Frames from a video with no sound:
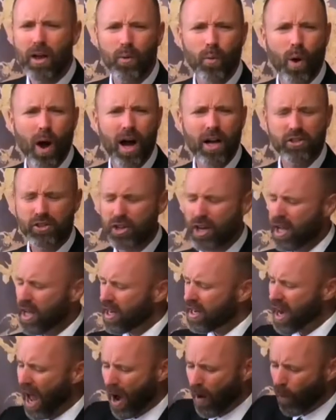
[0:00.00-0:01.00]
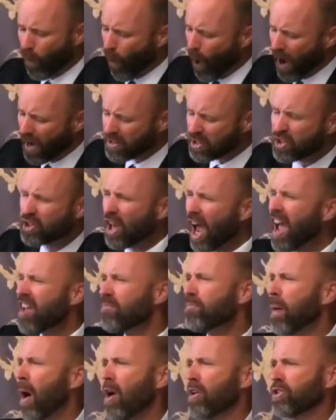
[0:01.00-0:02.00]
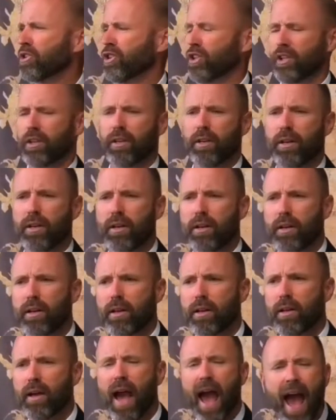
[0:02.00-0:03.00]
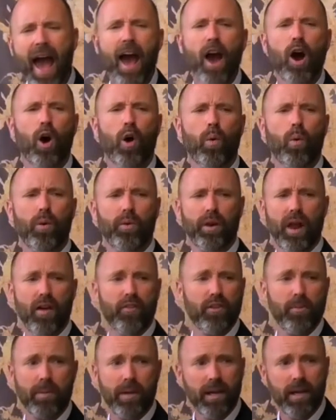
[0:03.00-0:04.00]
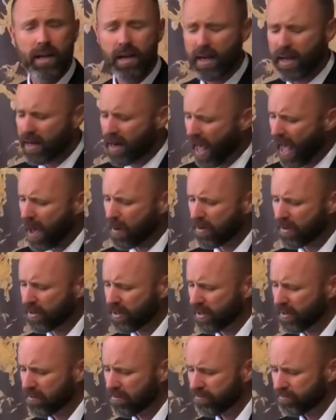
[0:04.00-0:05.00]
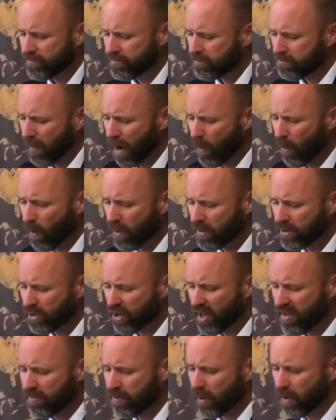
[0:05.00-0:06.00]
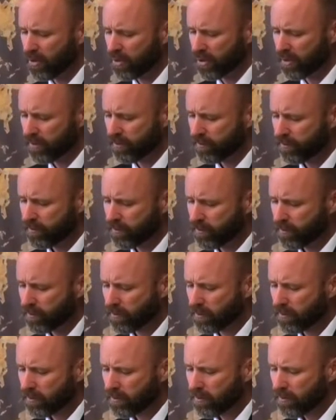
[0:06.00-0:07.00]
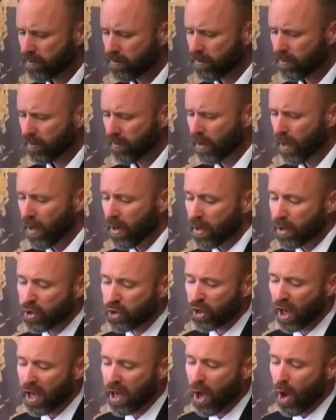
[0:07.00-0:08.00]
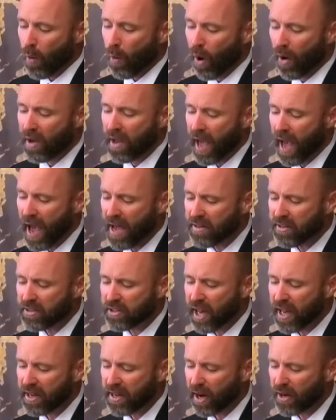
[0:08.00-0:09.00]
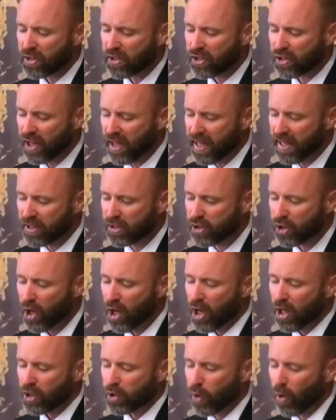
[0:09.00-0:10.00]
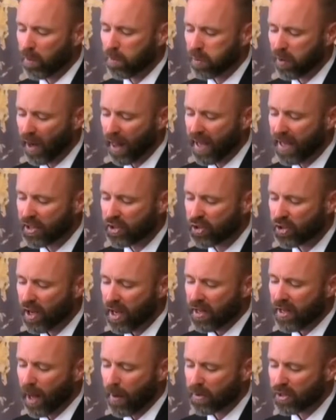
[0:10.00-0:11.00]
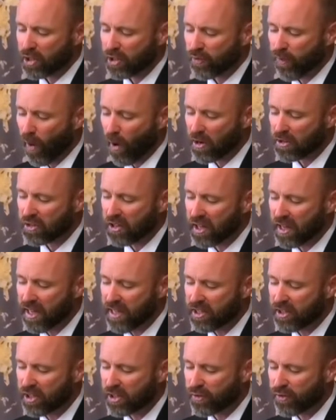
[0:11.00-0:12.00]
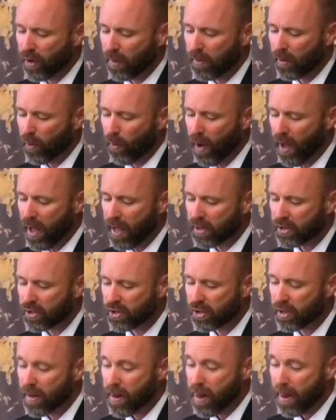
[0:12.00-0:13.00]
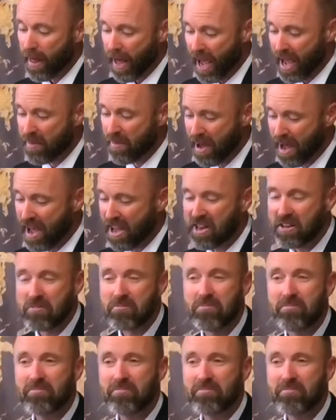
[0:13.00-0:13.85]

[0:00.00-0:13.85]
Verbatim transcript: washed, not one saved person Hell will never be inhabited by one saved person. You say, well, he had to take our sins to a place that was as far as the east is from the west. Amen.